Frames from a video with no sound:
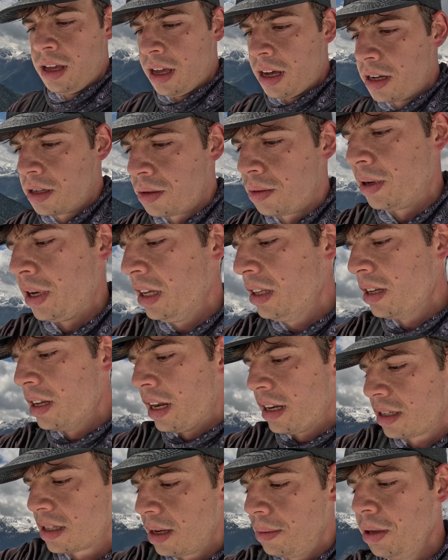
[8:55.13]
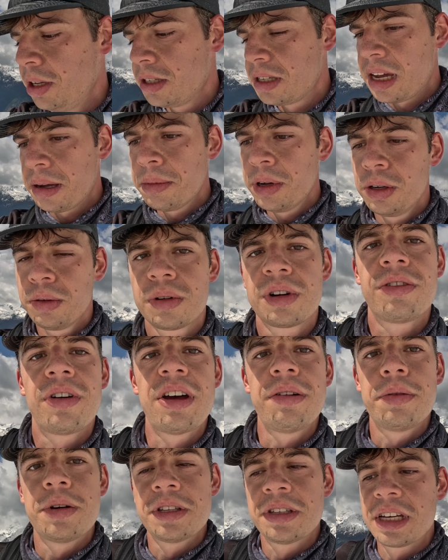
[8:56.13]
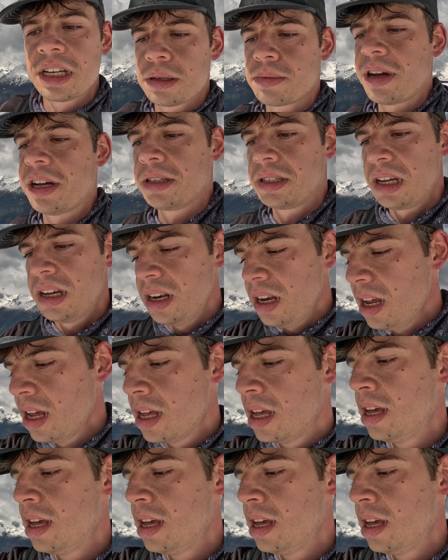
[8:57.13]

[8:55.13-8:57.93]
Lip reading: Yeah, as we hit the next uphill segment, we're 5.6 miles in.